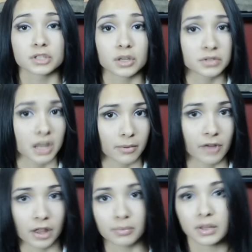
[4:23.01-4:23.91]
So Cyber
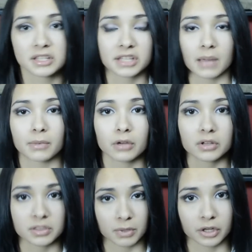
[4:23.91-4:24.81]
Valley plus
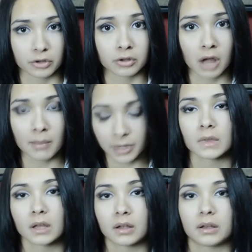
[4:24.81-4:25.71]
Scapegoat is a pretty cool combo.
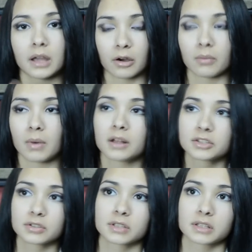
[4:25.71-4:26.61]
Now,
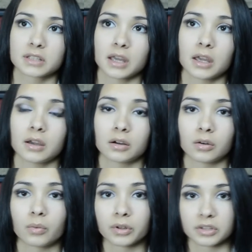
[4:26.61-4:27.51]
monsters that say,
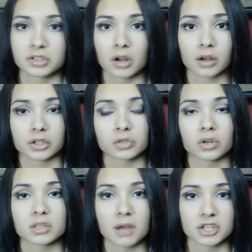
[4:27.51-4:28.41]
when this card
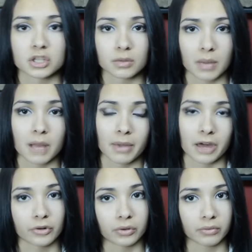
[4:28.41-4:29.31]
destroys a monster by
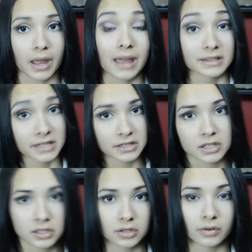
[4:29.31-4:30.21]
battle and
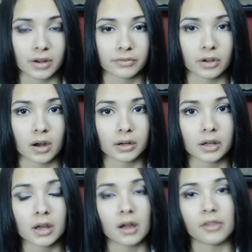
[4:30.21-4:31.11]
sends it to the graveyard,
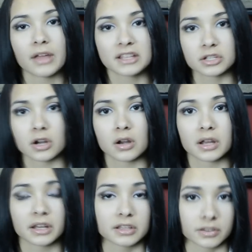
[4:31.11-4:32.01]
that's
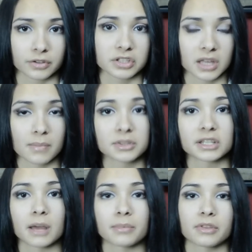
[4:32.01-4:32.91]
occurring in a different
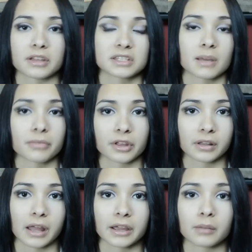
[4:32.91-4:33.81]
substep than
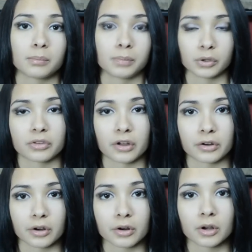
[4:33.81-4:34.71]
something like Blue
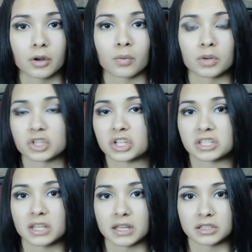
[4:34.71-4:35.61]
Thunder, which
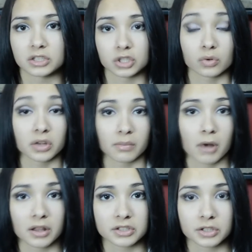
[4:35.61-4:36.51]
just says, destroy the
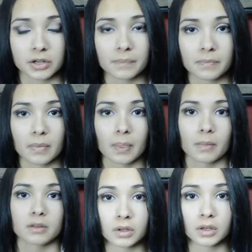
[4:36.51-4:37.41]
monster.
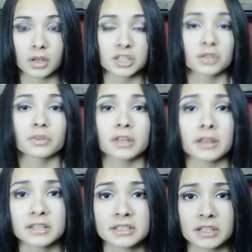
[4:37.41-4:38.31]
So in
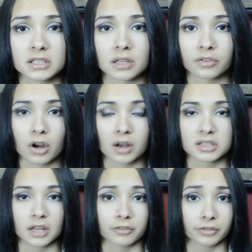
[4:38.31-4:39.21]
the instance of
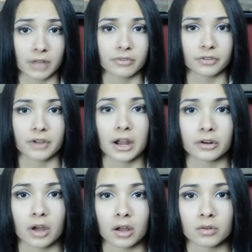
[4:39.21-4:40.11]
cards like Flamvell
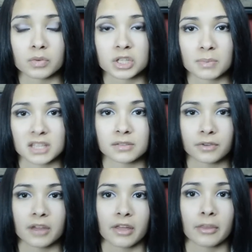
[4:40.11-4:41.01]
Firedog, which
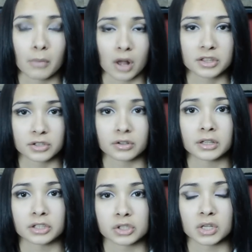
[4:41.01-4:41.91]
specify that the monster
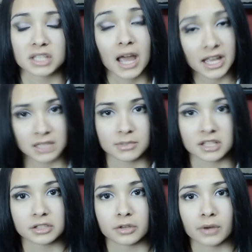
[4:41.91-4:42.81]
it destroys has to be
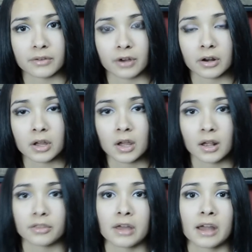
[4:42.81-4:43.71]
sent to the graveyard,
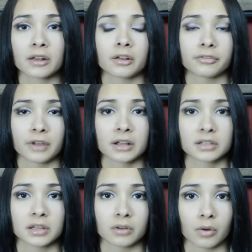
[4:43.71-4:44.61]
that
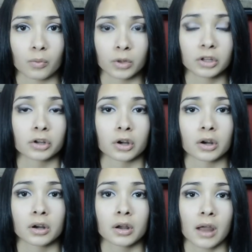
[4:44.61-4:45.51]
effect will
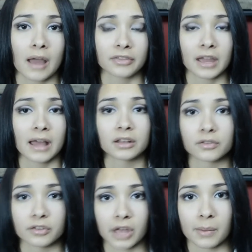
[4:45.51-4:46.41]
occur at the end
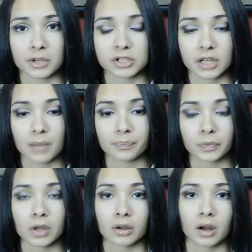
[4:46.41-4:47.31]
of the damage step.
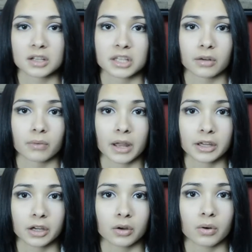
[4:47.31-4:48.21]
Cards like
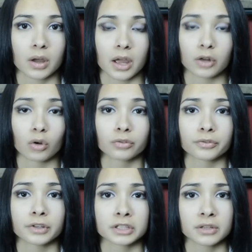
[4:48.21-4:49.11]
Raikou and Old
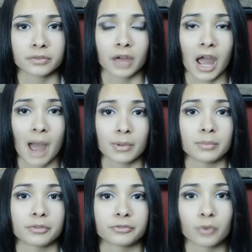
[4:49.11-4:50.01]
Vindictive
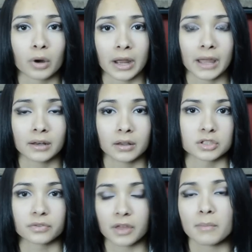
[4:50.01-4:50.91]
happen beforehand.
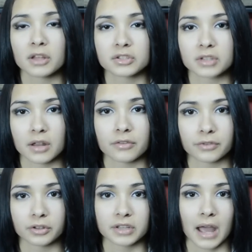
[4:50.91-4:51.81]
So if that monster's not on the
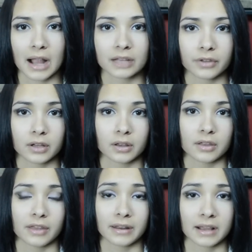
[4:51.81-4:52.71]
field to activate
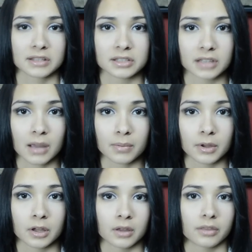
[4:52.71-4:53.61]
in that next step,
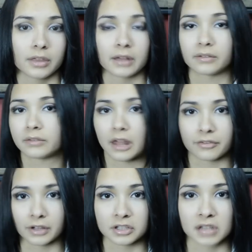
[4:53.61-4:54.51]
then that
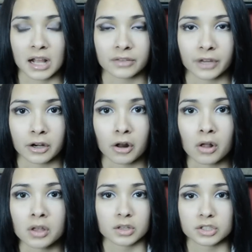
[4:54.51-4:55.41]
effect doesn't activate at all.